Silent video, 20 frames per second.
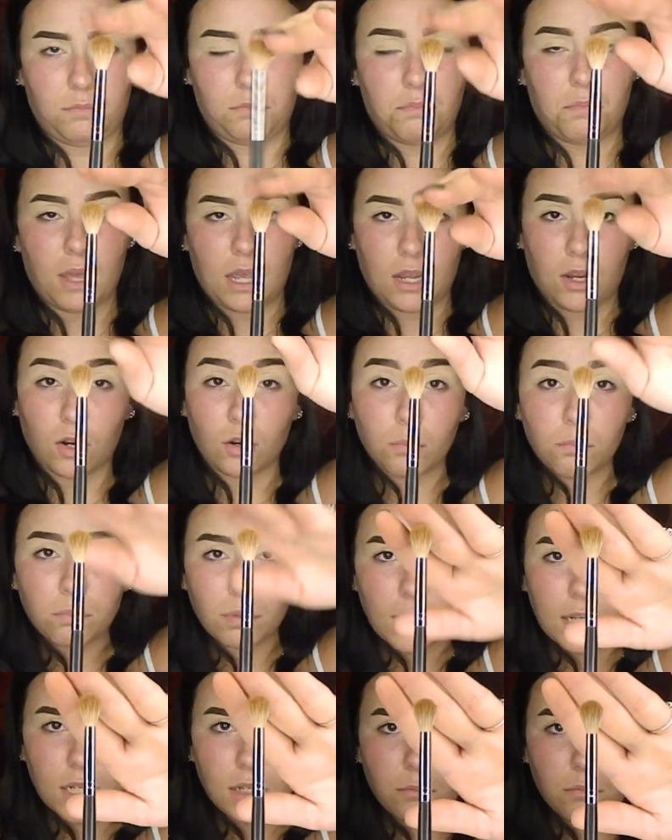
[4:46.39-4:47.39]
bigger
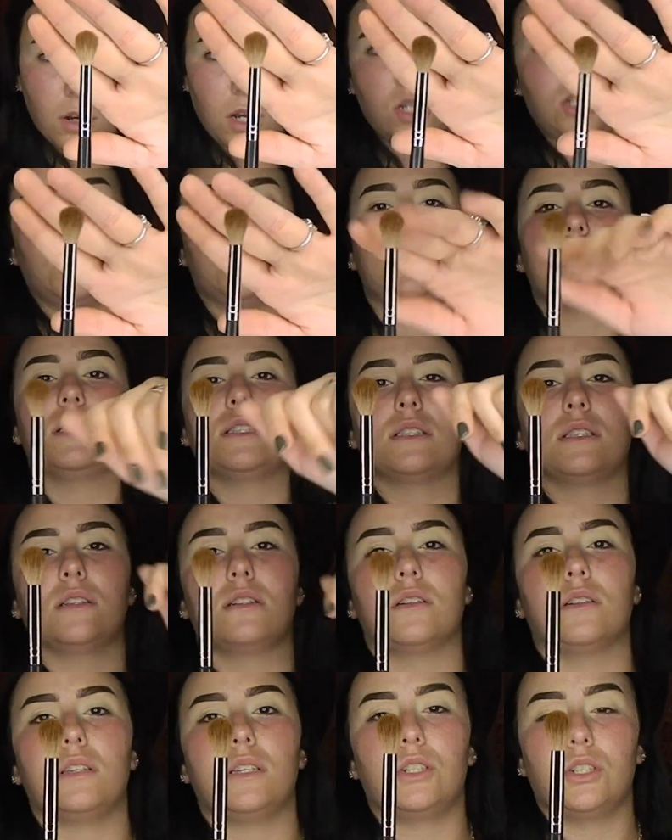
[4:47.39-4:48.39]
blending brush. And it's
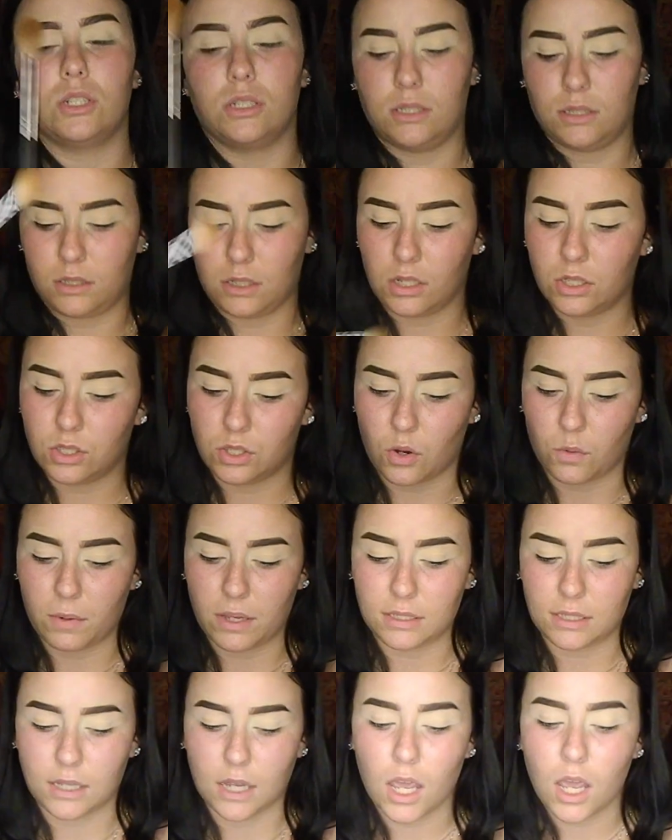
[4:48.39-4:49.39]
literally just so
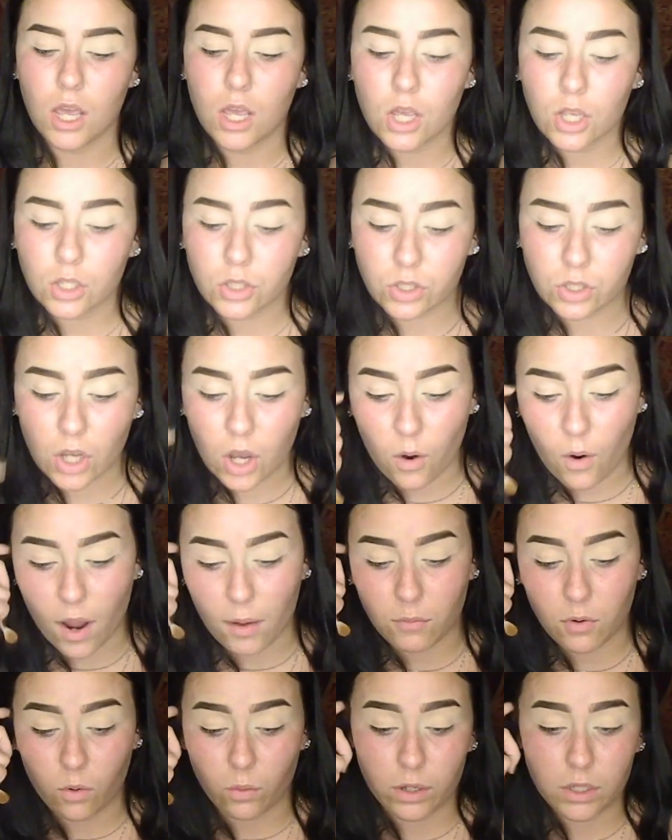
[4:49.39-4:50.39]
amazing. So
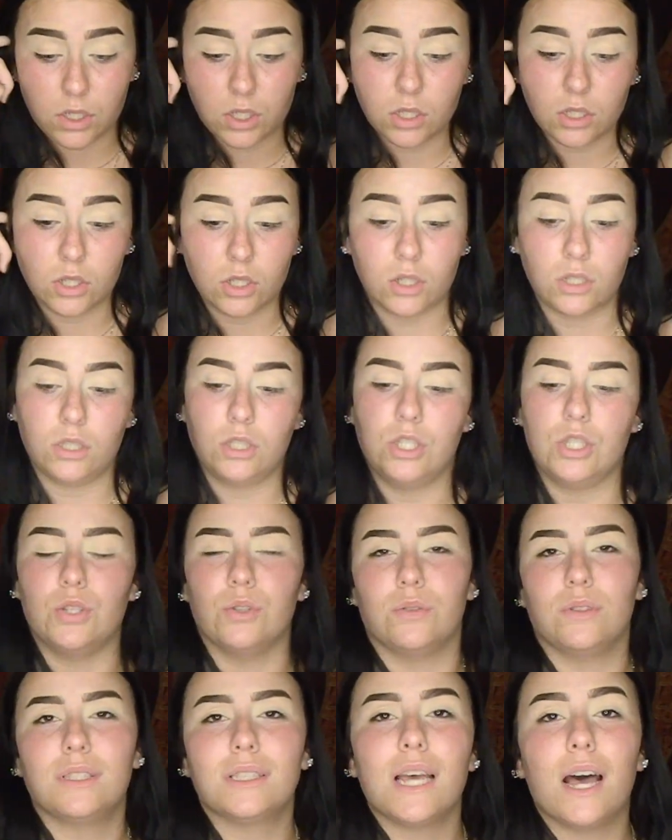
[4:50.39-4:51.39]
I'm going to
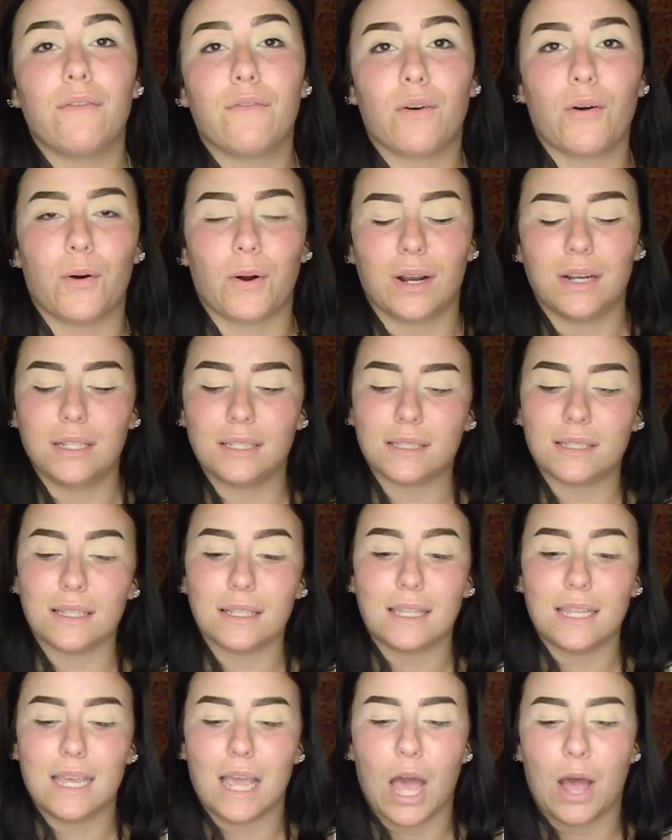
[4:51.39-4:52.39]
use, of course,
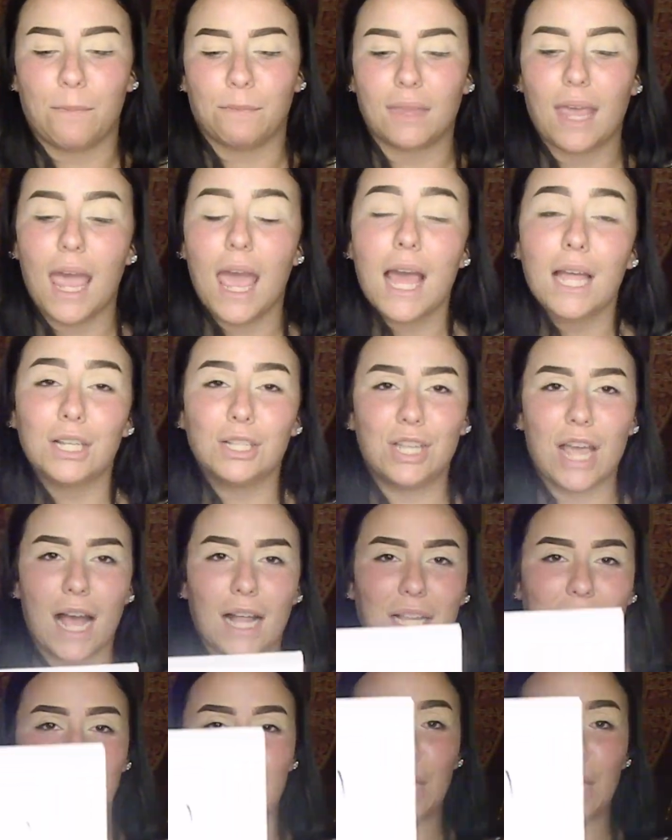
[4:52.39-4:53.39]
the um, Jaclyn